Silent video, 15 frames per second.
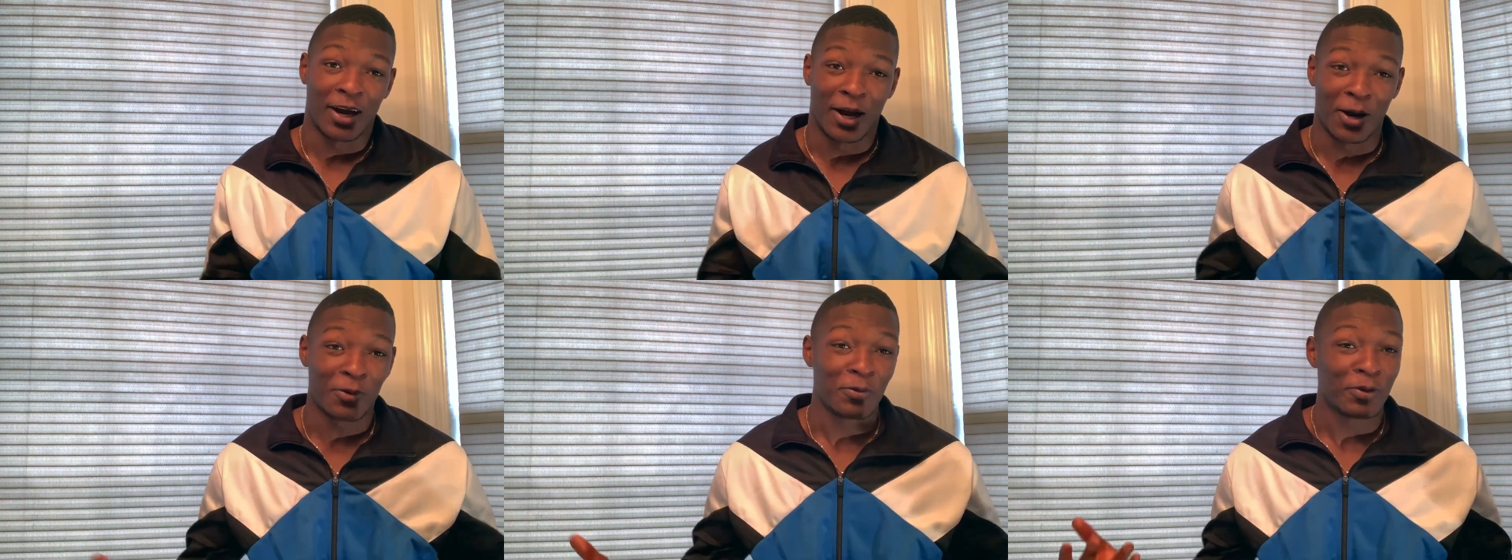
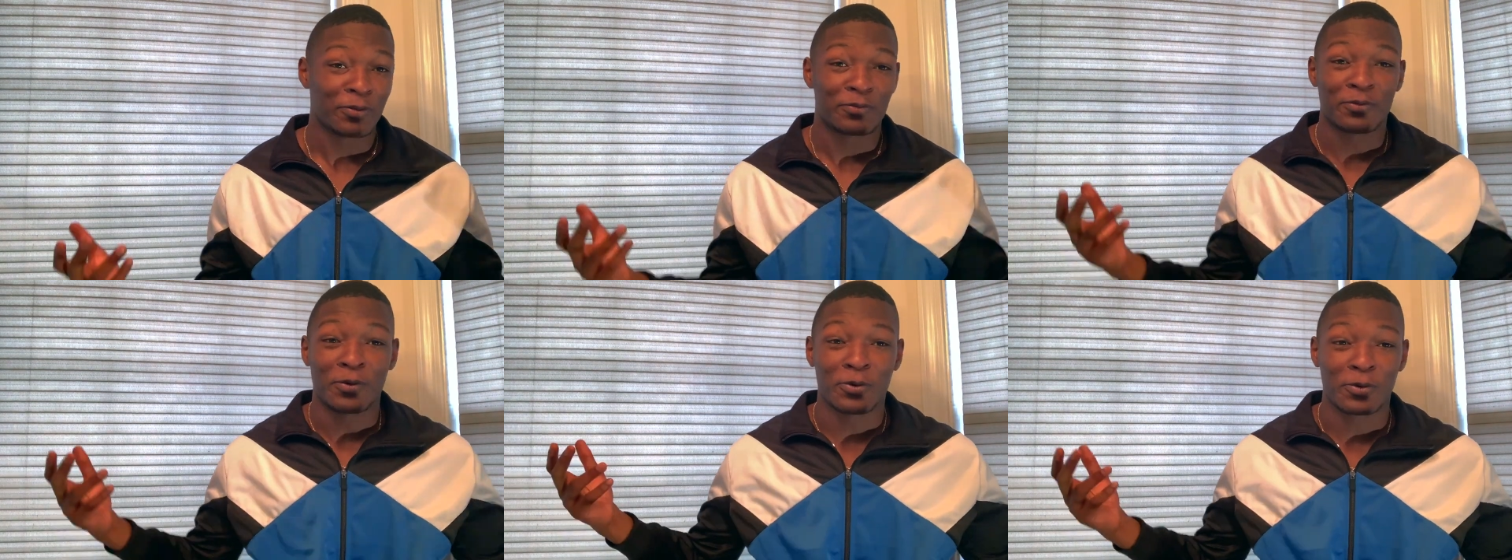I went
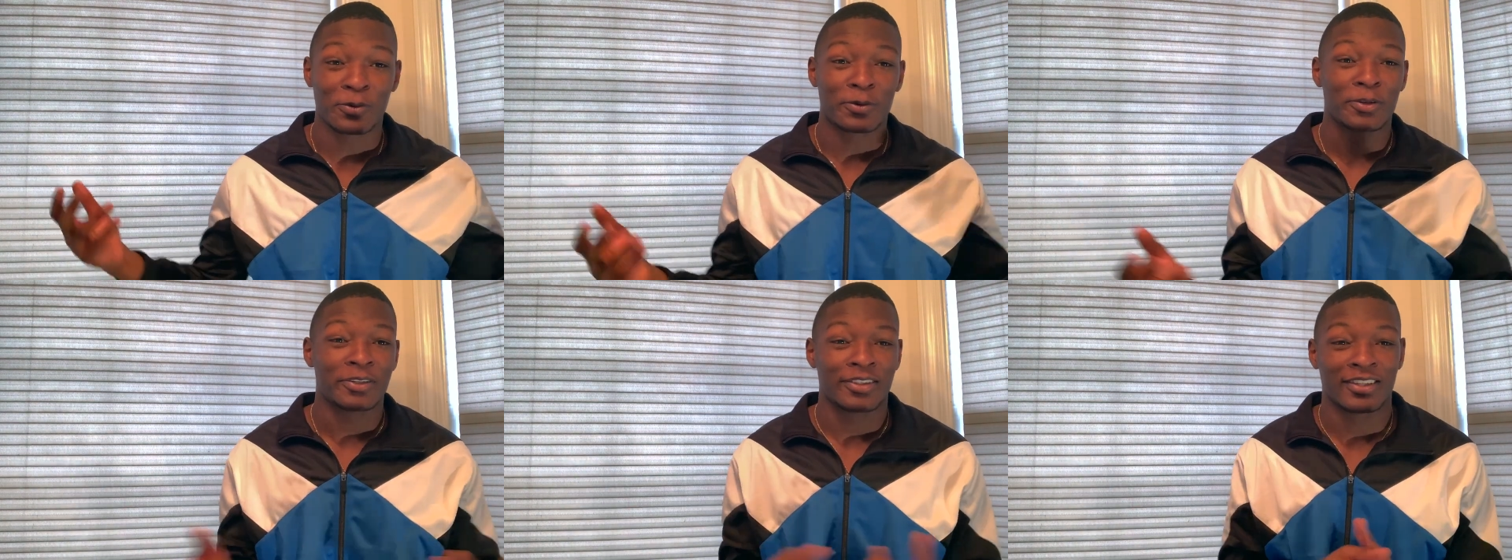
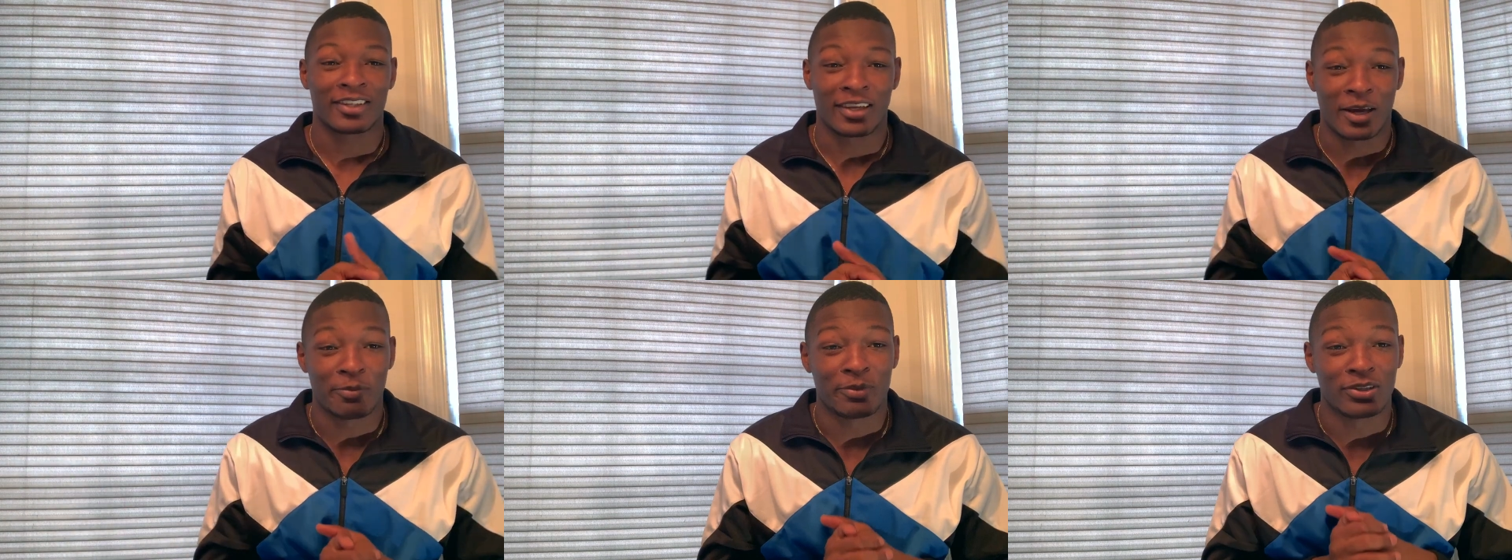foreign,
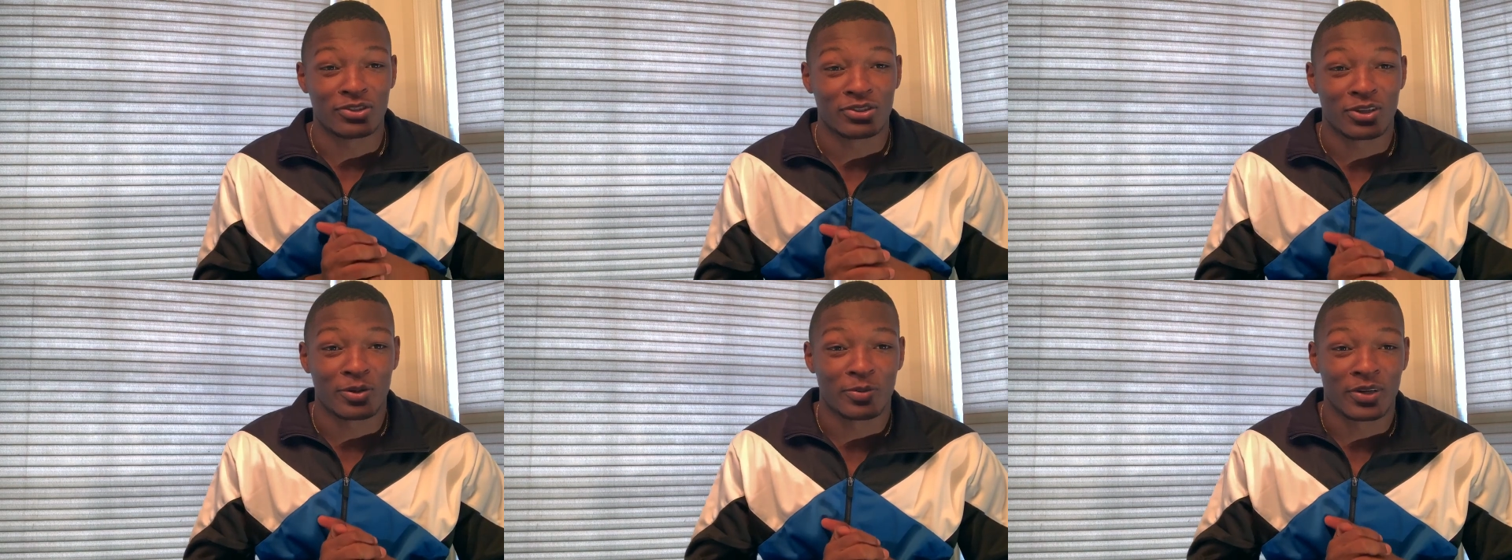got me a
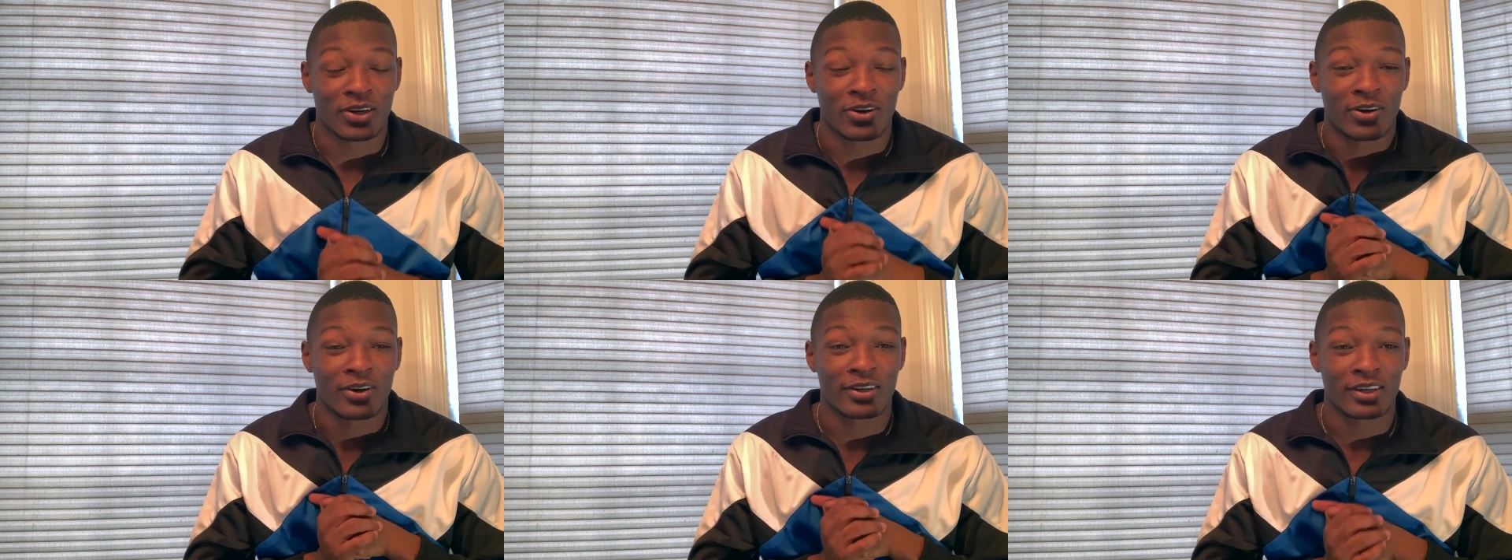German
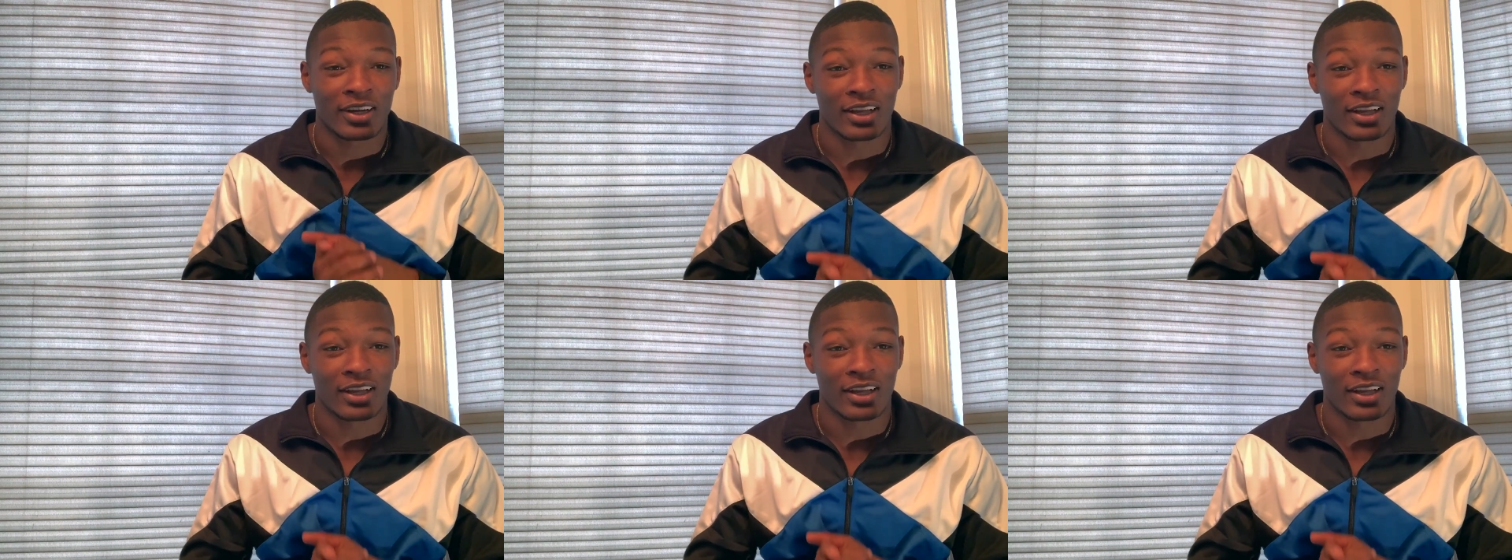car.